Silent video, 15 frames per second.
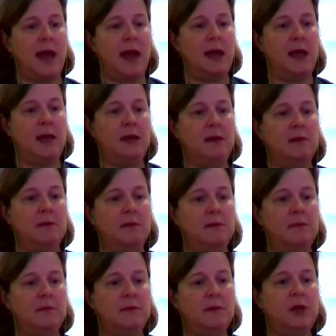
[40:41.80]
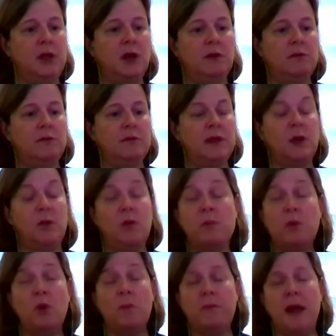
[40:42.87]
you know, there were
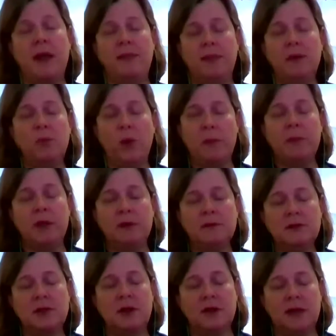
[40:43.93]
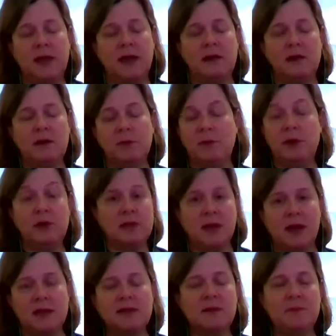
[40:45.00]
more men than women, certainly in computer
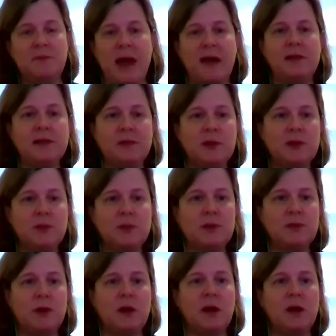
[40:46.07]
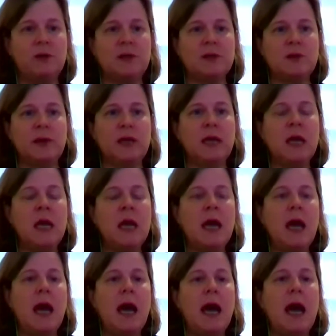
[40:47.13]
science and maths, which was what I was doing.
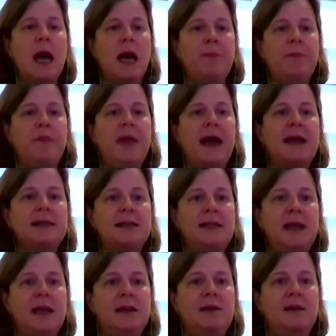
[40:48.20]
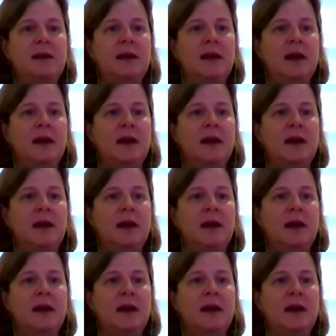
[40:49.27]
That said,